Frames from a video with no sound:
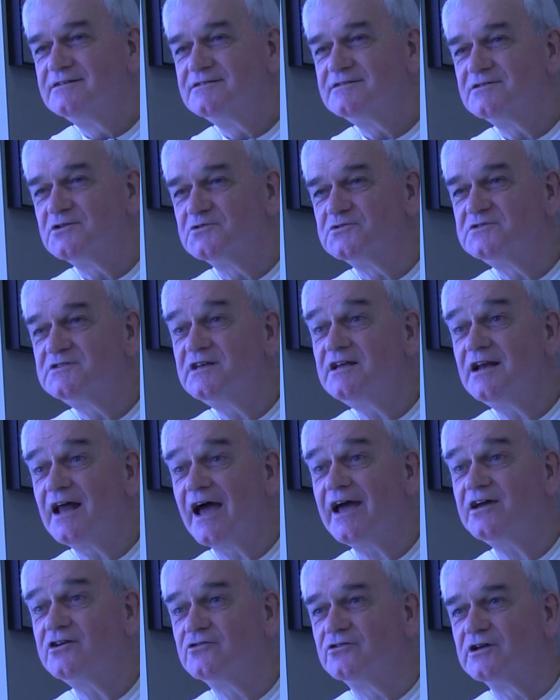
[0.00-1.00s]
so still
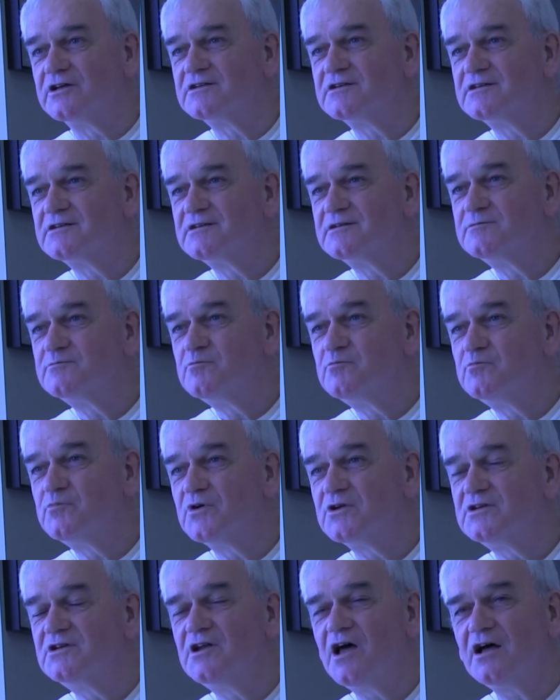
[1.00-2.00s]
accurate,
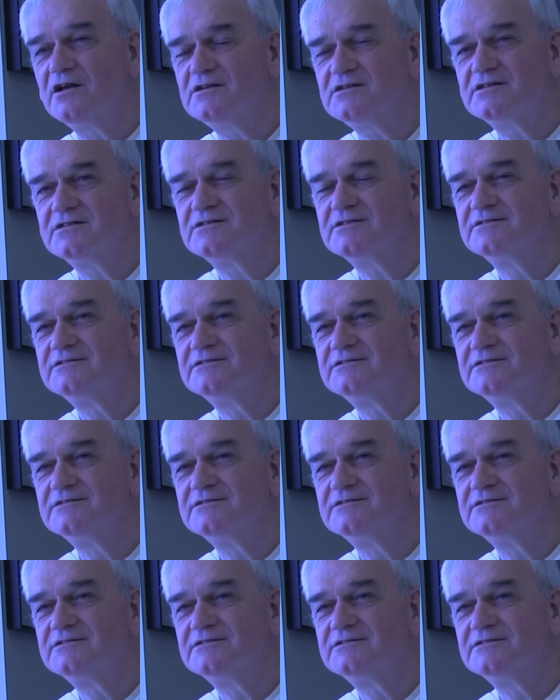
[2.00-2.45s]
but not